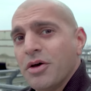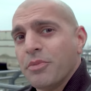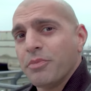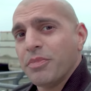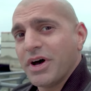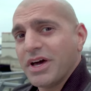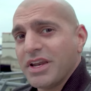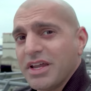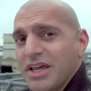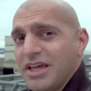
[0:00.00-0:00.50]

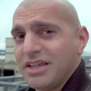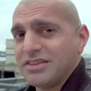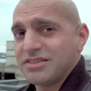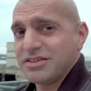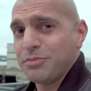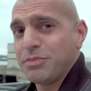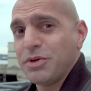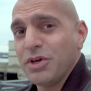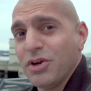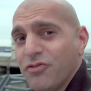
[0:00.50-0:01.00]
but it's
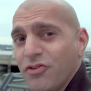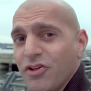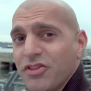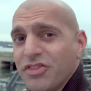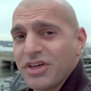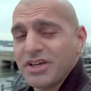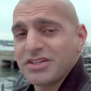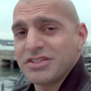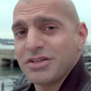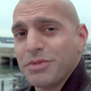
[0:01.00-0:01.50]
a beautiful
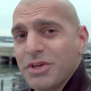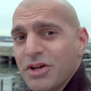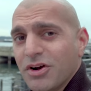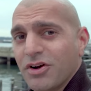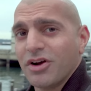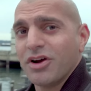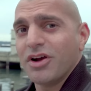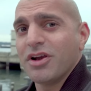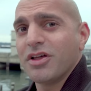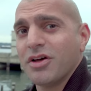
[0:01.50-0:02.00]
thing to be
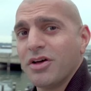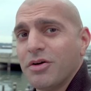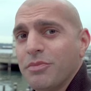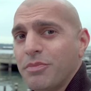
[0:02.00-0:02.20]
heard